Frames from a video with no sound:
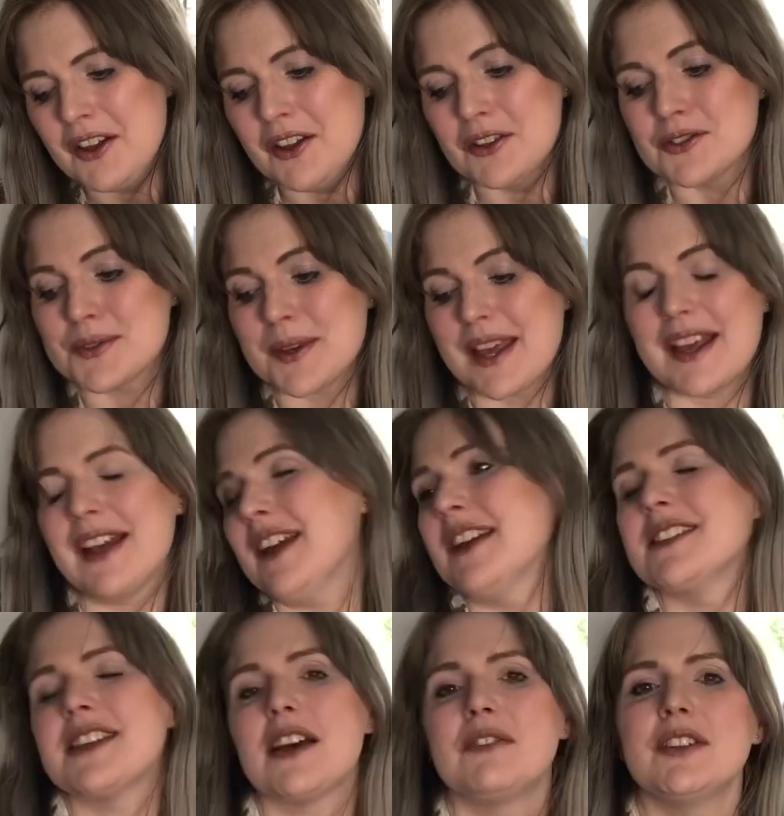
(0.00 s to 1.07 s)
So yeah,
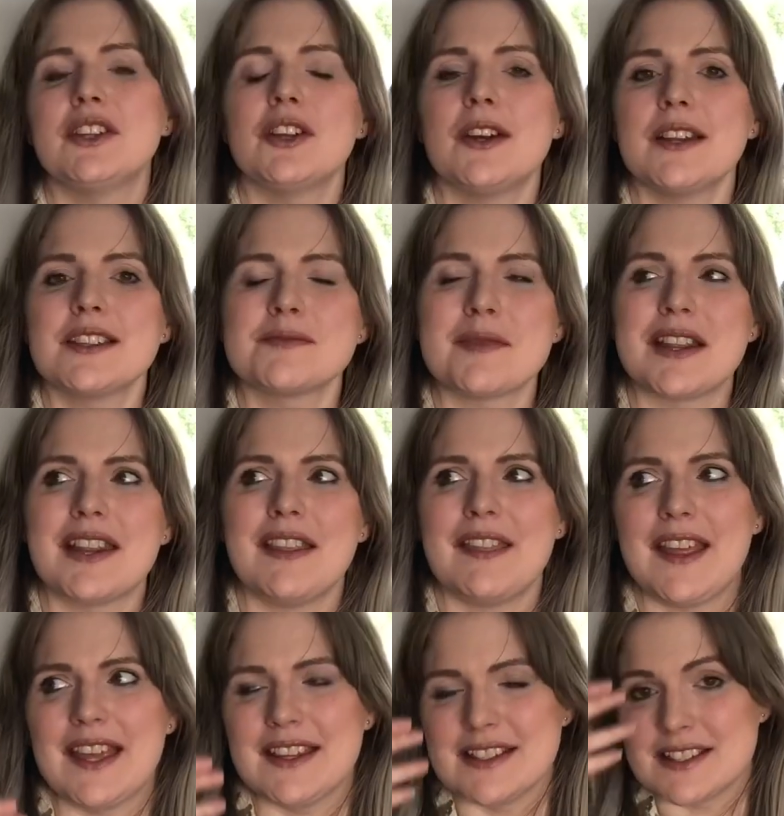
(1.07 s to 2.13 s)
definitely not as many
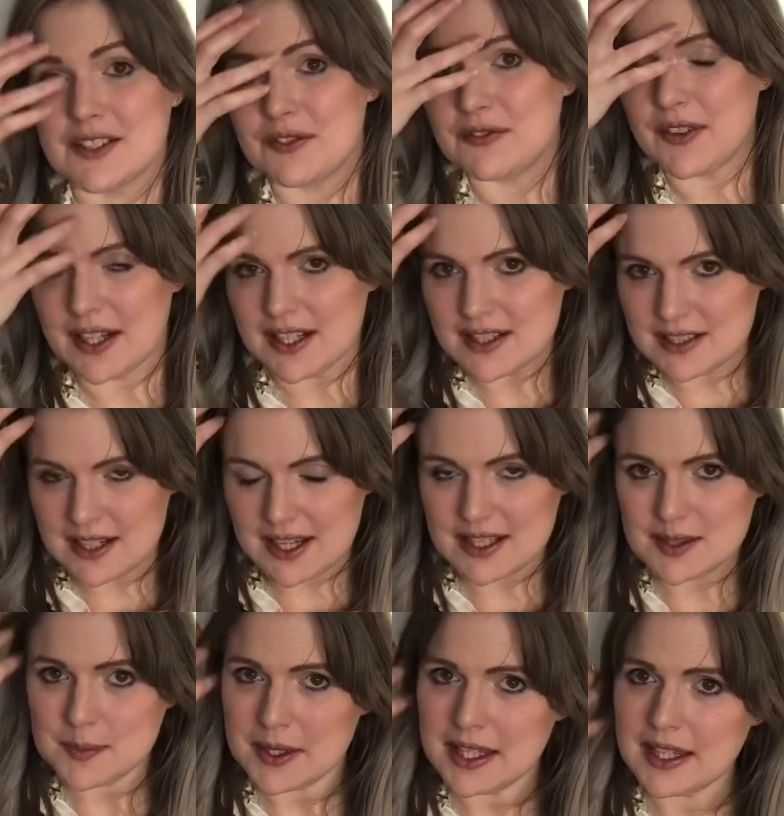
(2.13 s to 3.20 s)
things finished last
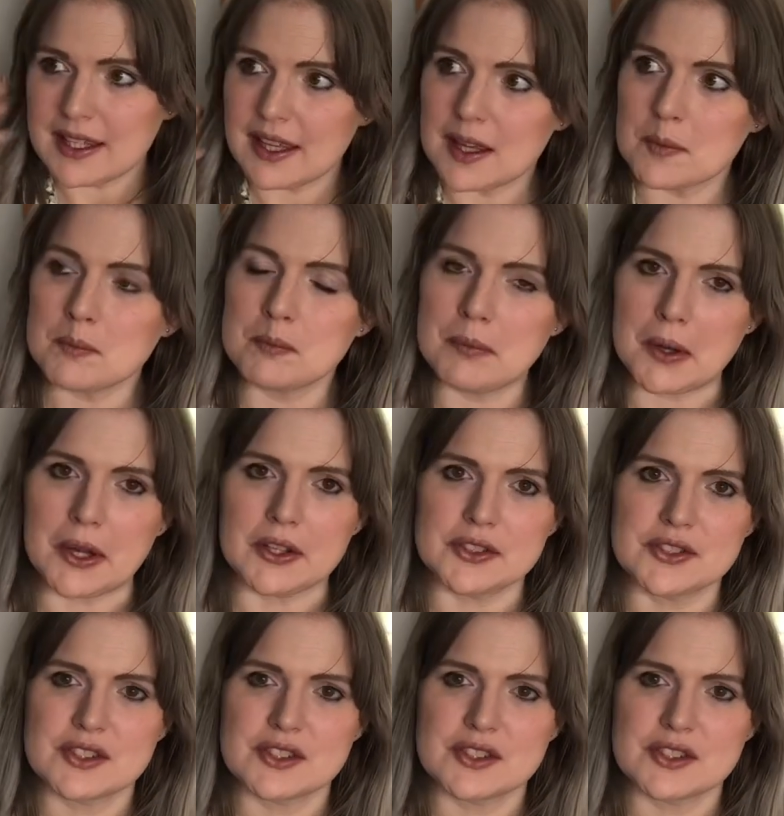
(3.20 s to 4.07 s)
week, but